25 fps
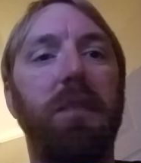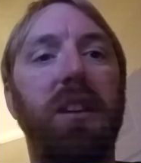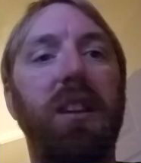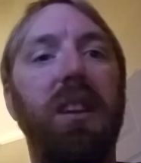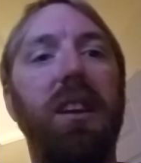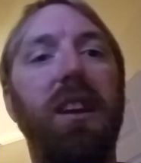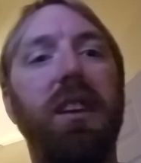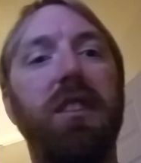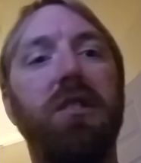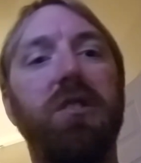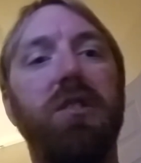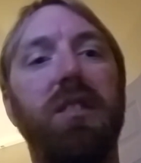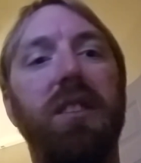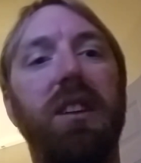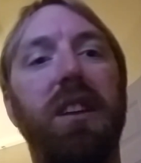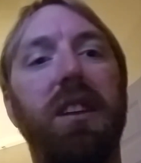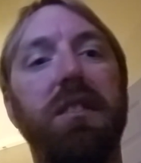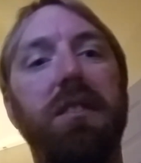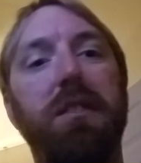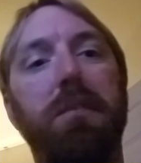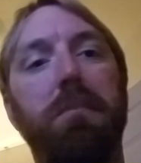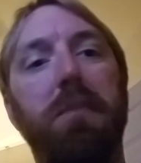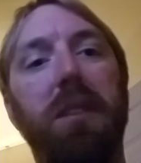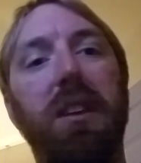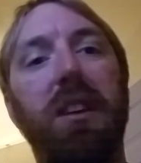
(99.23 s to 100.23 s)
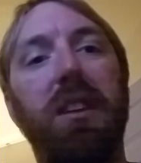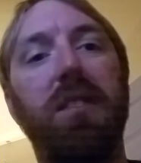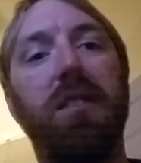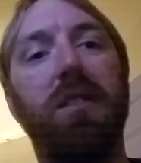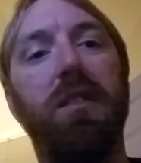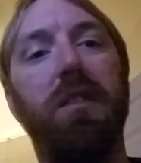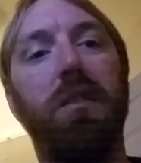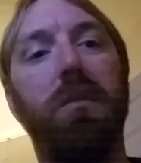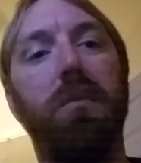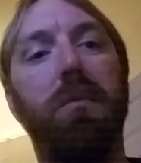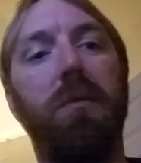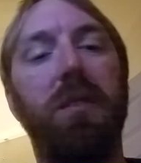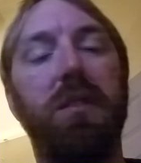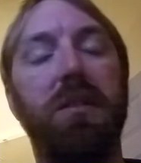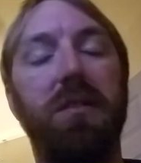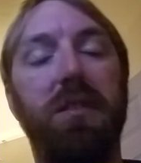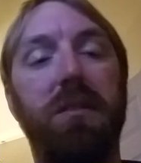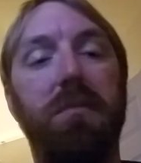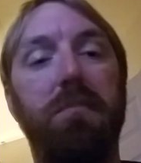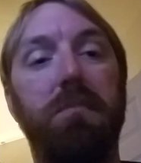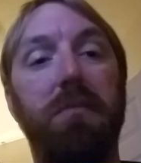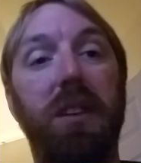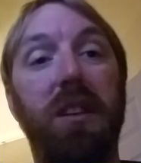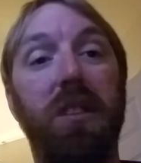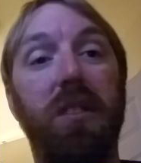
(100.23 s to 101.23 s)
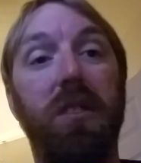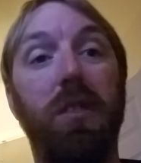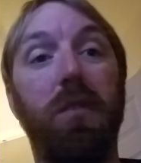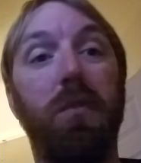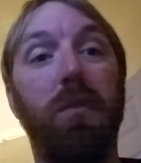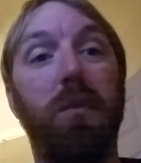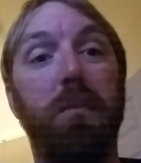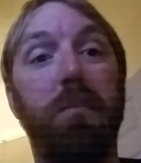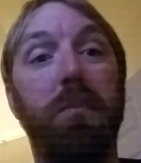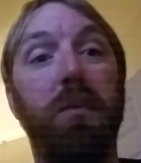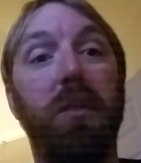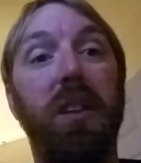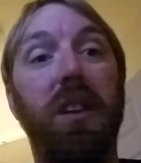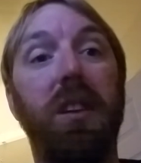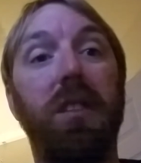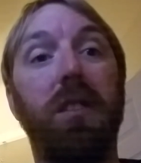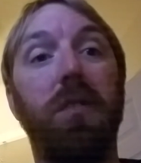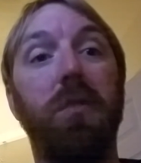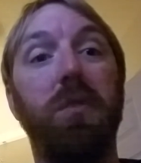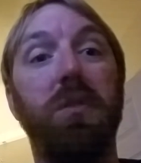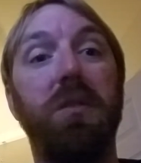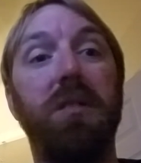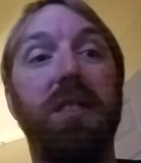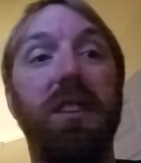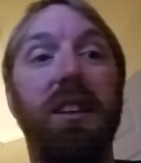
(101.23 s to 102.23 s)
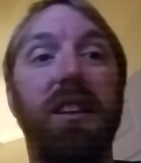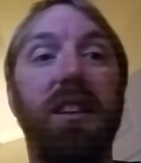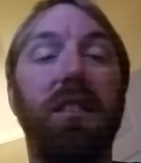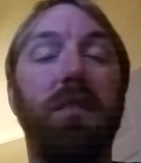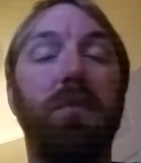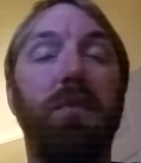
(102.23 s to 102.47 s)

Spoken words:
he actually got to meet her, because me and her were pretty close then,